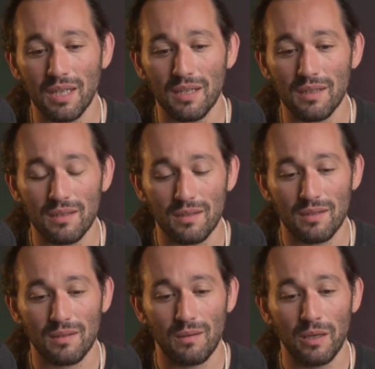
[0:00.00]

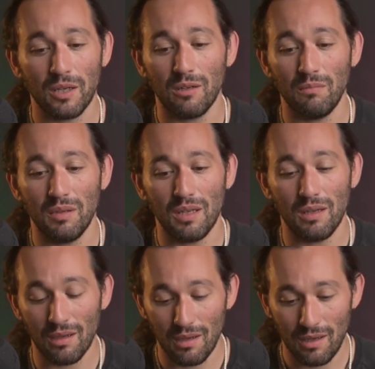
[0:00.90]
because it could
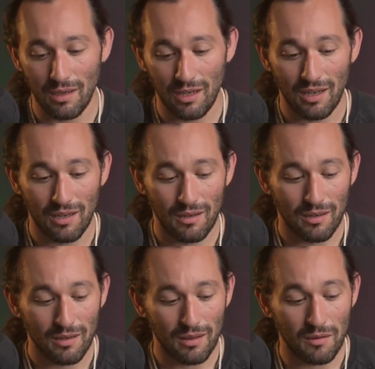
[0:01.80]
be
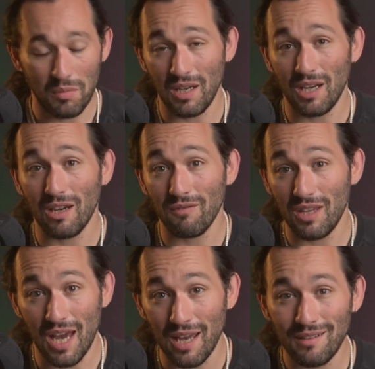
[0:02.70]
the beginning of
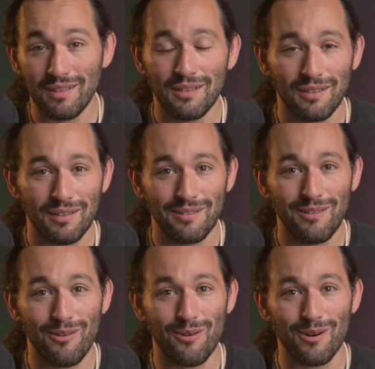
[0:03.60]
the end
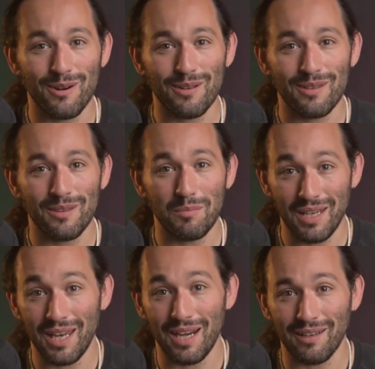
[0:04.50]
or the
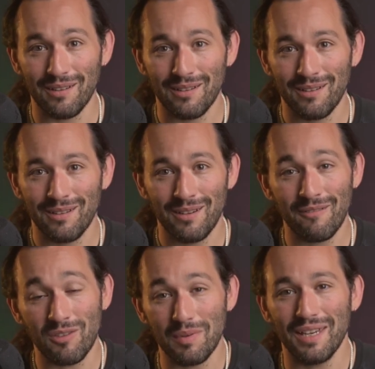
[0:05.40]
beginning
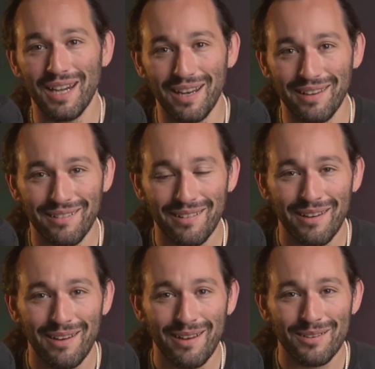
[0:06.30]
of the beginning.
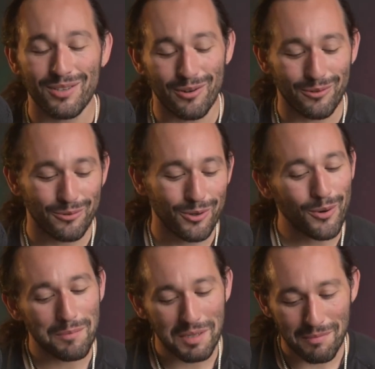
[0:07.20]
So what do
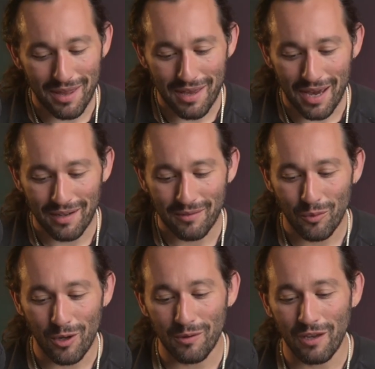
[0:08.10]
I mean by that?
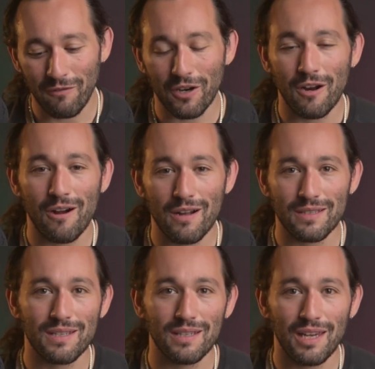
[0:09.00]
Well, if you're
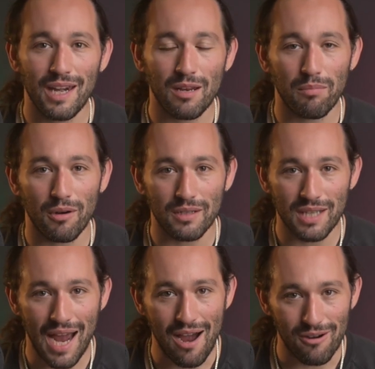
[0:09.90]
constantly getting burnt
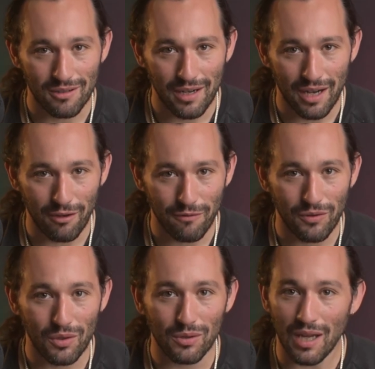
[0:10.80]
out and you
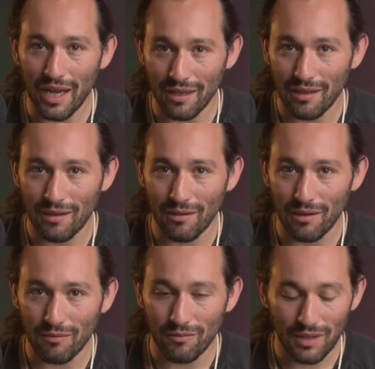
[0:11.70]
feel like,
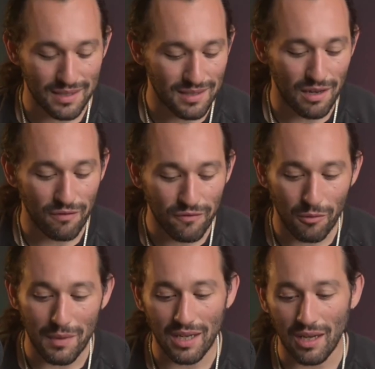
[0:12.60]
let's say,
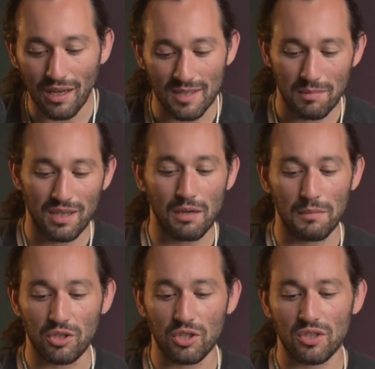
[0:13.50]
filmmaking is
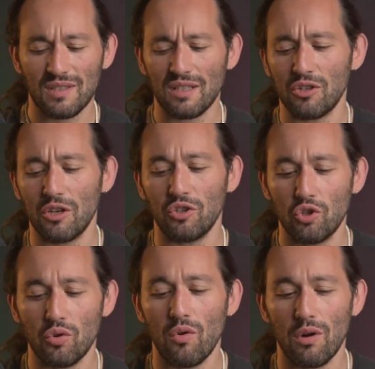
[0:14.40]
becoming just such a
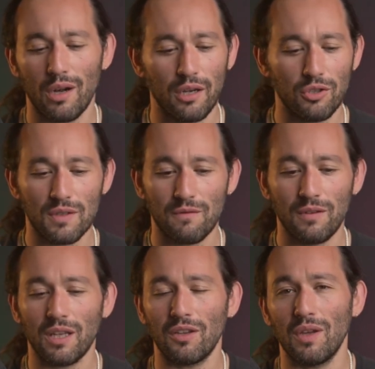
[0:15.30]
chore and you just
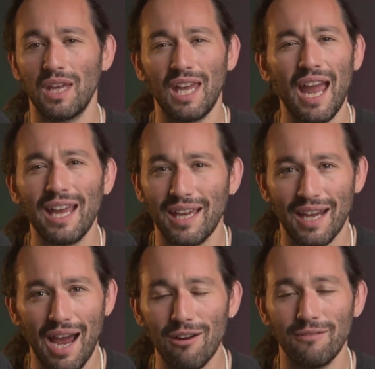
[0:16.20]
feel like you can't
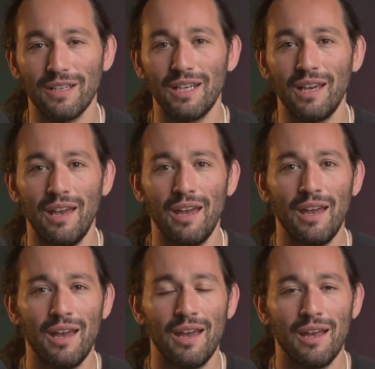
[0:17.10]
get out of it,
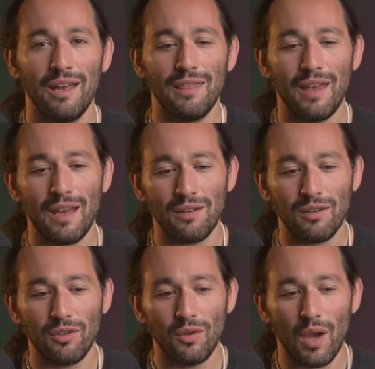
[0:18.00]
then
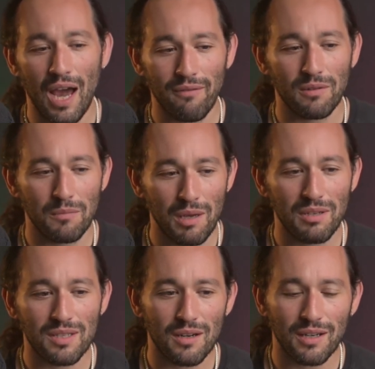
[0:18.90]
you have to
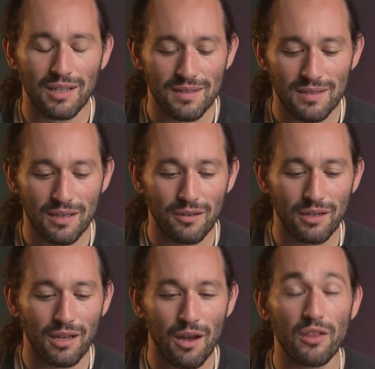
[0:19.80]
maybe start
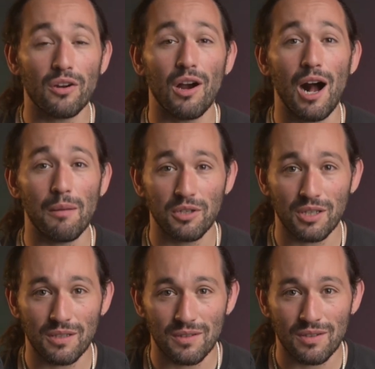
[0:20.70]
considering other
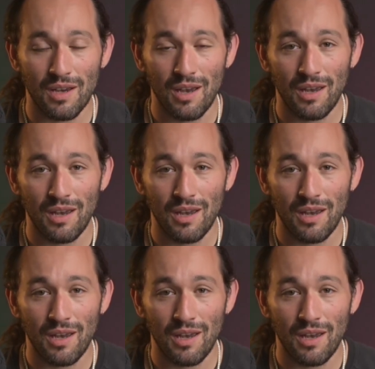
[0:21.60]
options